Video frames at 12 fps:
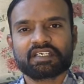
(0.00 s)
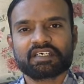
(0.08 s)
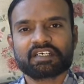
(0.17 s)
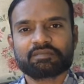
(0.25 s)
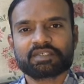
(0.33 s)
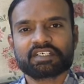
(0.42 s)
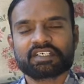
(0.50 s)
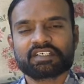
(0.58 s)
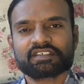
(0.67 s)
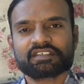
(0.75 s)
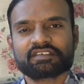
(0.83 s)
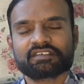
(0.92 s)
entire
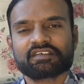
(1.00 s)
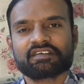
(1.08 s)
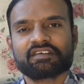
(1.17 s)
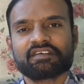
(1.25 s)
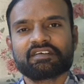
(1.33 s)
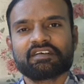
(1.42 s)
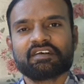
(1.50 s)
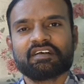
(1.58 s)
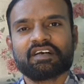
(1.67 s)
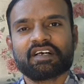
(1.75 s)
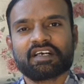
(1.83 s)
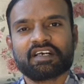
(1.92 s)
application,
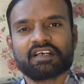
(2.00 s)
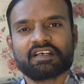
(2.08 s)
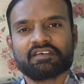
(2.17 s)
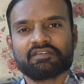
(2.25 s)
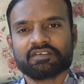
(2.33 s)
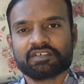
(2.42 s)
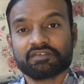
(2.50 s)
and